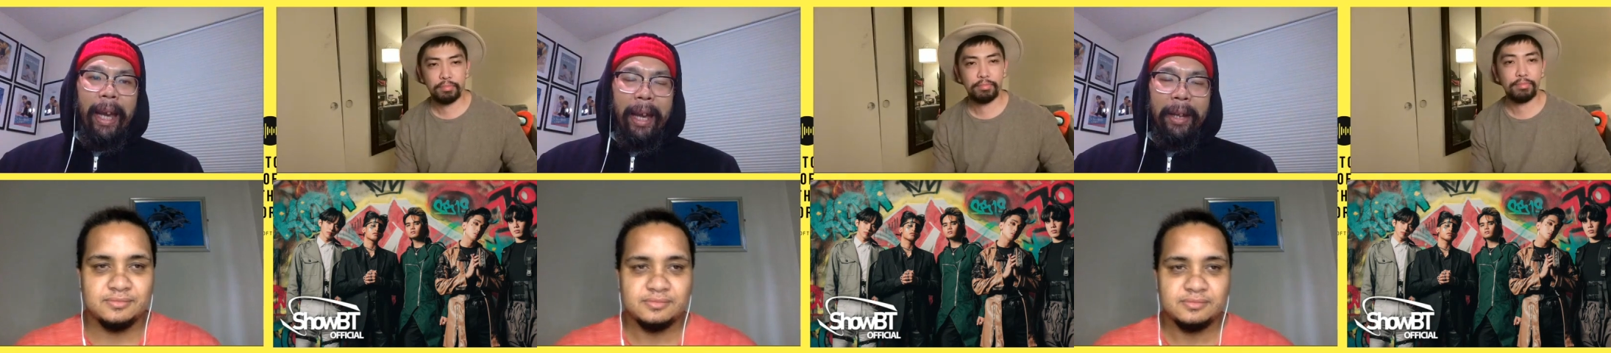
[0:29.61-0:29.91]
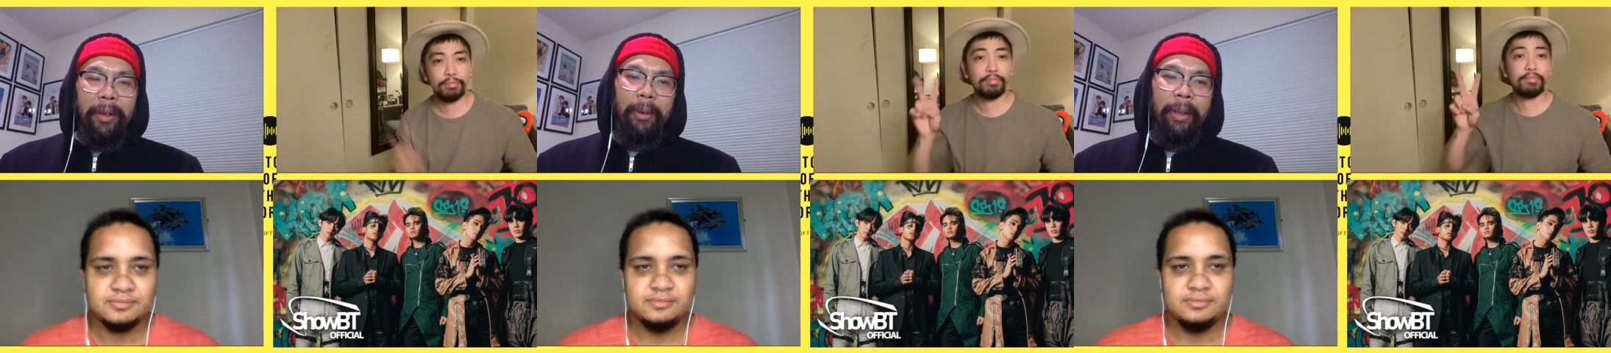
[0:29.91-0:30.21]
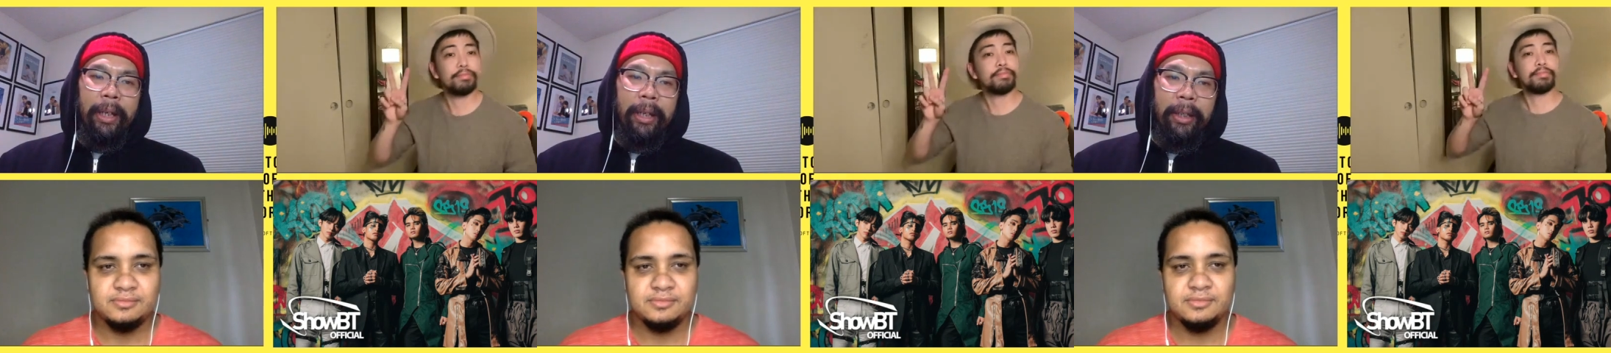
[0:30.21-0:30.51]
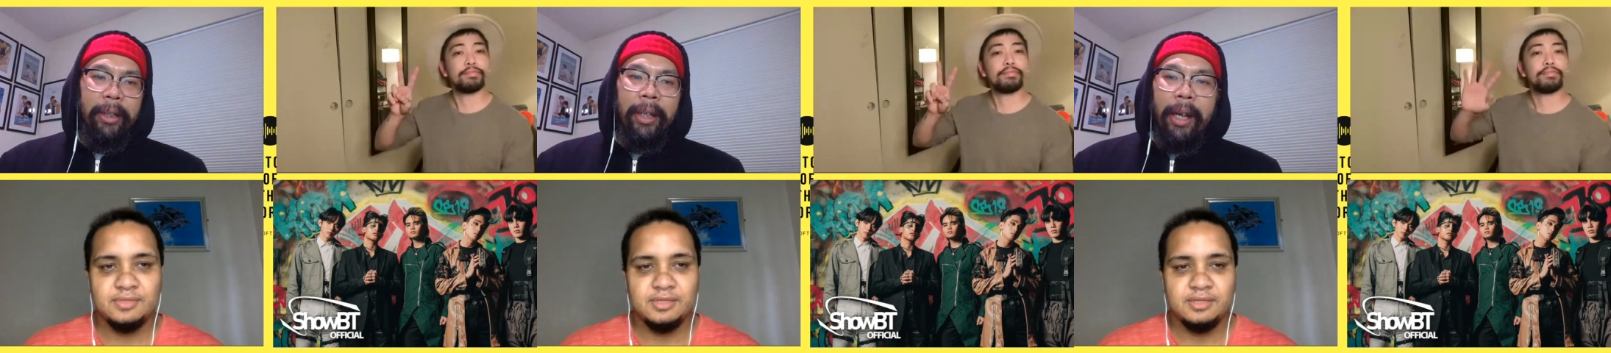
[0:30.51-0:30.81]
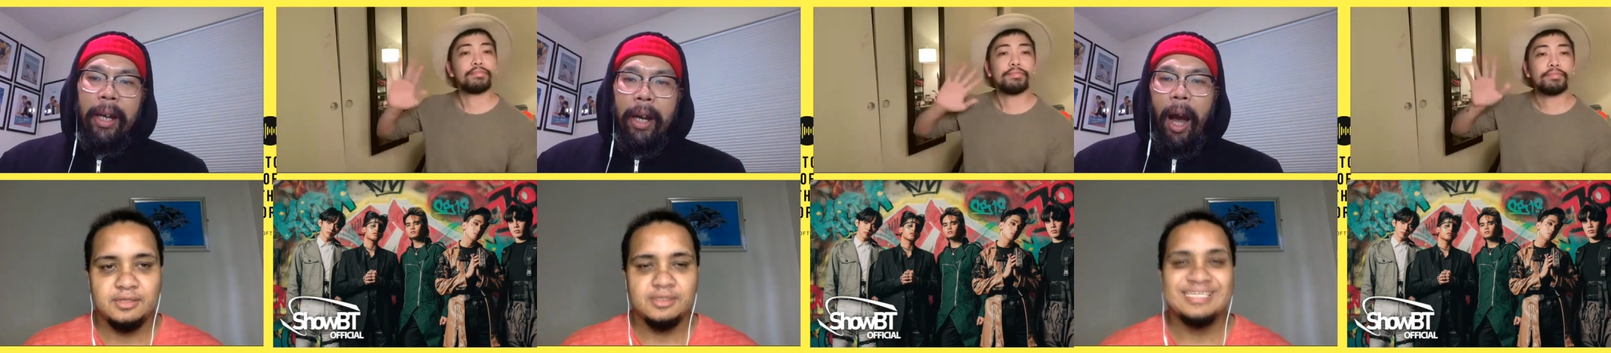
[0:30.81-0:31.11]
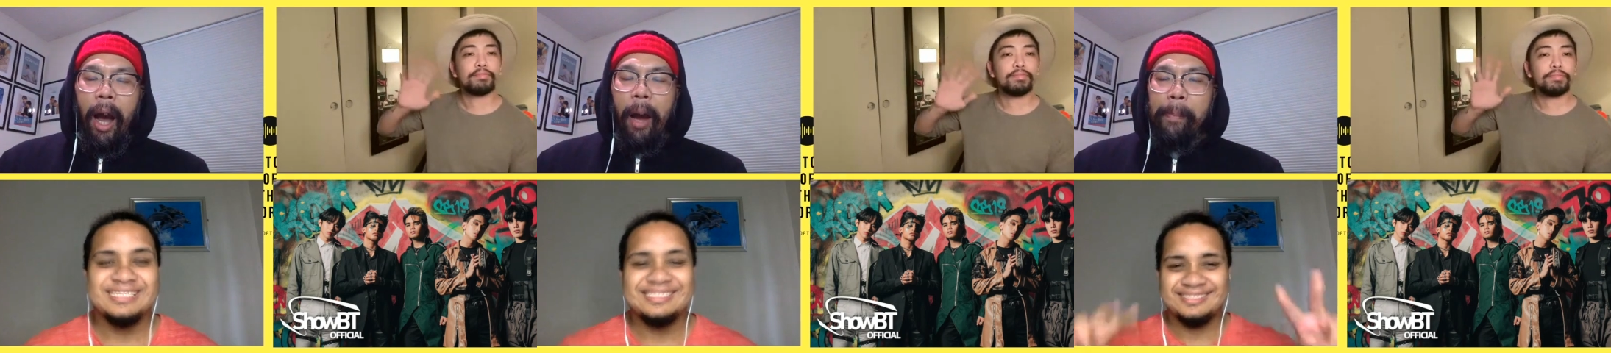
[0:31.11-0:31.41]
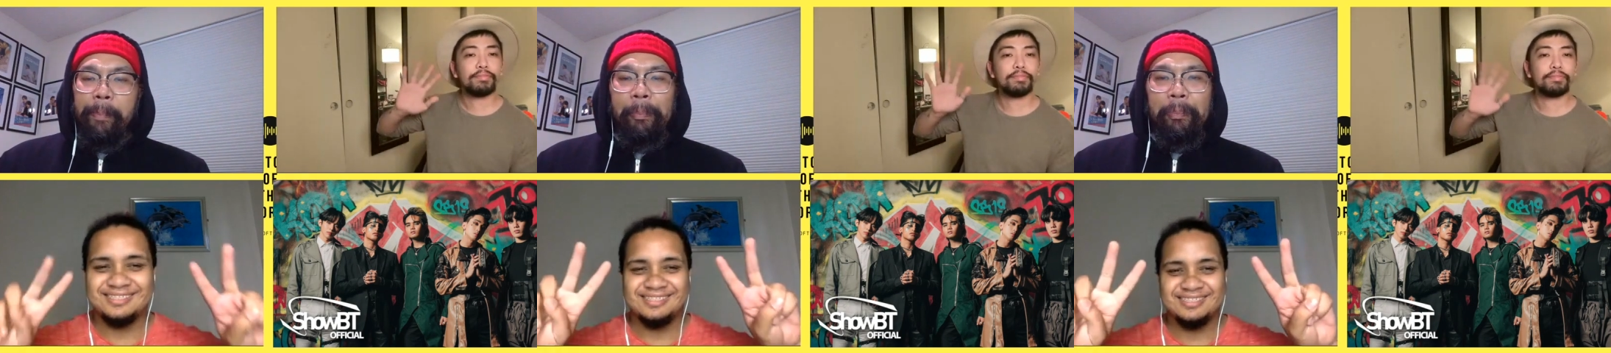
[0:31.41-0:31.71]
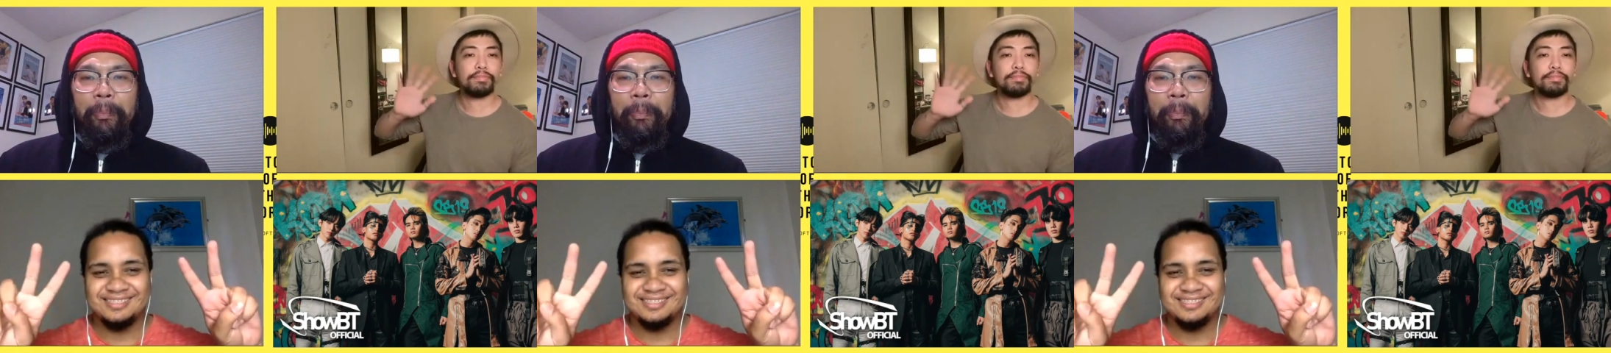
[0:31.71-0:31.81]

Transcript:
Speaker 1: and Nolan. Um,